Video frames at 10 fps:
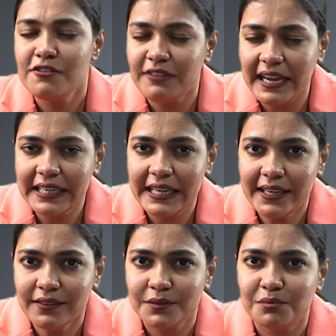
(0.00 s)

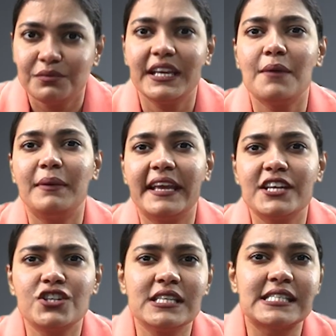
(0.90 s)
Finally, the
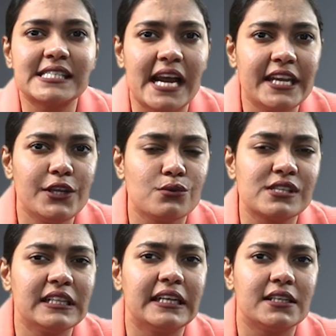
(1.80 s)
application is signed
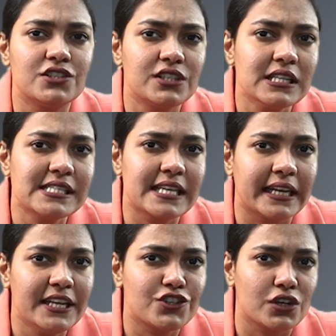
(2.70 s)
using the digital
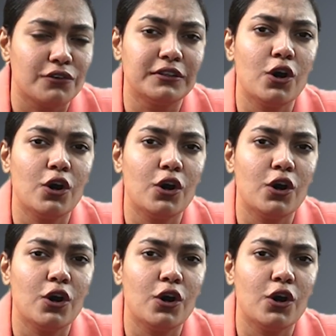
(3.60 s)
signature of the